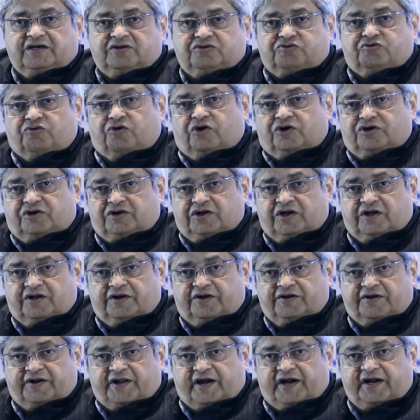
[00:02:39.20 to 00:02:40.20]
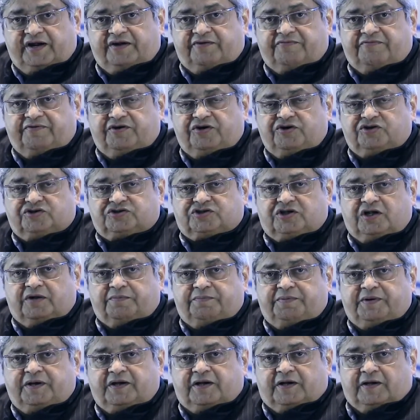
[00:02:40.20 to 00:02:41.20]
throughout the night when you are
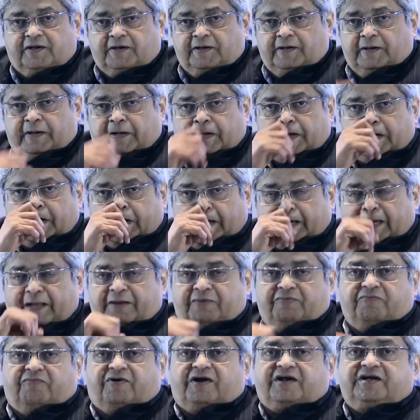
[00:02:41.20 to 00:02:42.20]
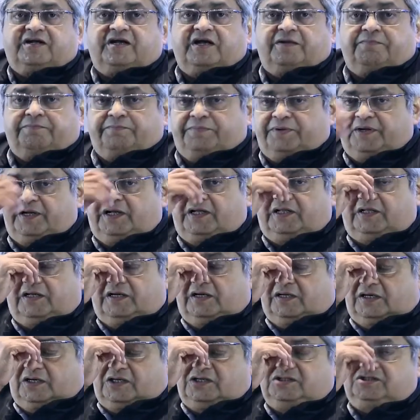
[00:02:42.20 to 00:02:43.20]
sleeping, and one can breathe
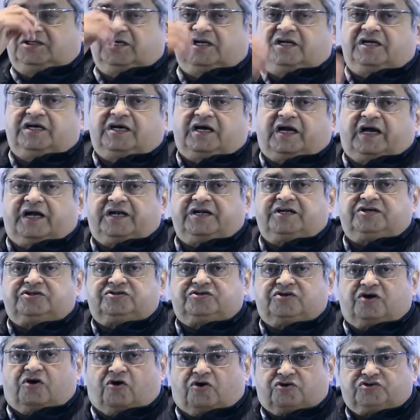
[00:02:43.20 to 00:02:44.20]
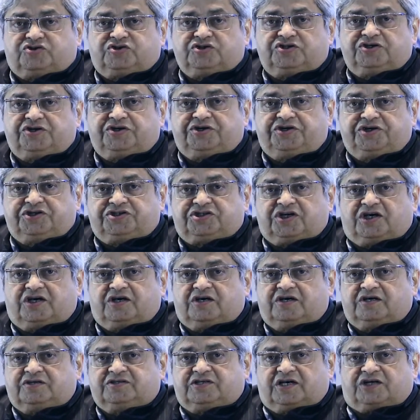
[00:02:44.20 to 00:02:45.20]
easily, and his oxygen
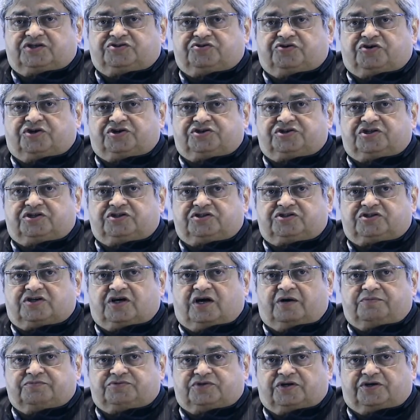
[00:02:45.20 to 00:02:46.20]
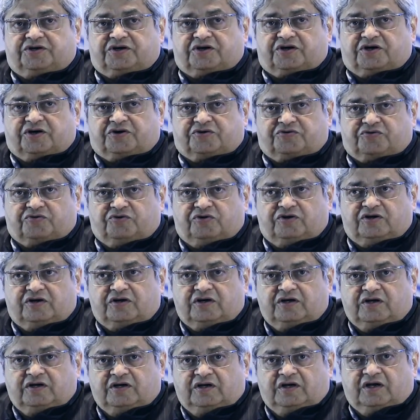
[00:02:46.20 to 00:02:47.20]
saturation comes under control,
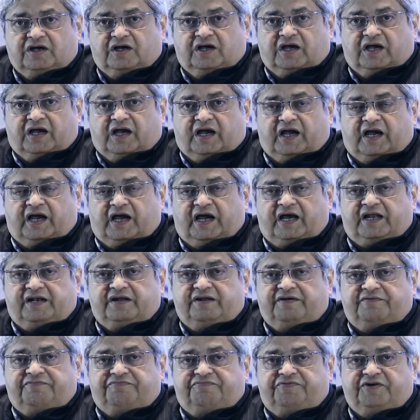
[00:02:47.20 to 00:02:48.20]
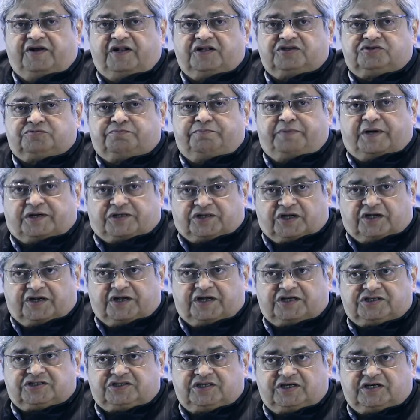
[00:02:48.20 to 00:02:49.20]
and he feels better
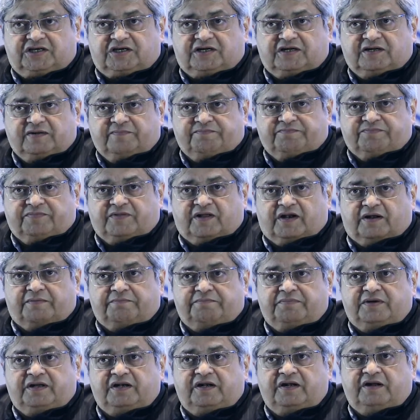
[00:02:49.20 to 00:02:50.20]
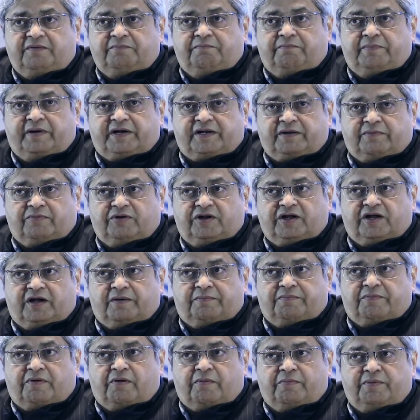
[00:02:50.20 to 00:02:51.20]
next day. There are many metabolic
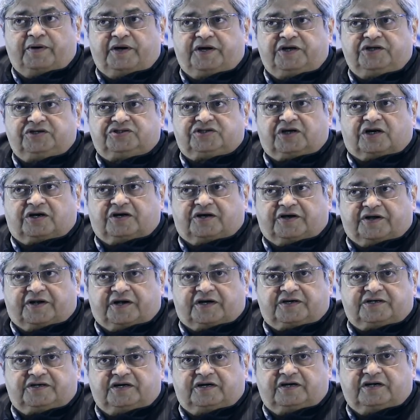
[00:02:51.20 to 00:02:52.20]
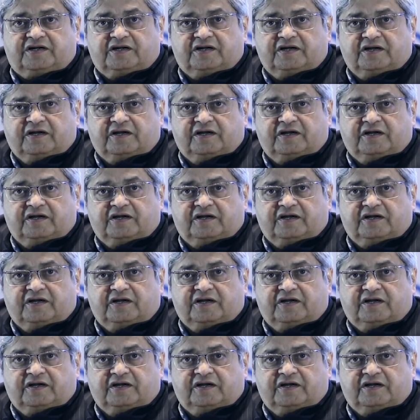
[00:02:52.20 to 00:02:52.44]
abnormalities are corrected